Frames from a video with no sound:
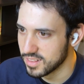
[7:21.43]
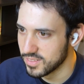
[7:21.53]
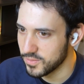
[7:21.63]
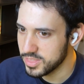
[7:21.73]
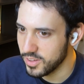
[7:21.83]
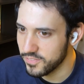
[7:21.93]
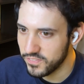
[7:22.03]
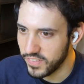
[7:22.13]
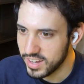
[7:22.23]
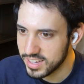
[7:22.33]
What the
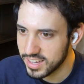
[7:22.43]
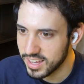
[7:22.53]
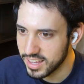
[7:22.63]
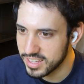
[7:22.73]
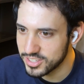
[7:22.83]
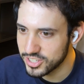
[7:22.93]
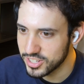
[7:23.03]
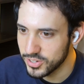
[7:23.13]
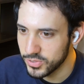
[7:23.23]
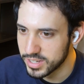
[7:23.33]
fuck is she
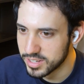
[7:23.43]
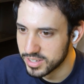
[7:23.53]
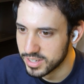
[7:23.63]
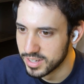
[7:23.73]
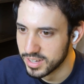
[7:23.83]
doing?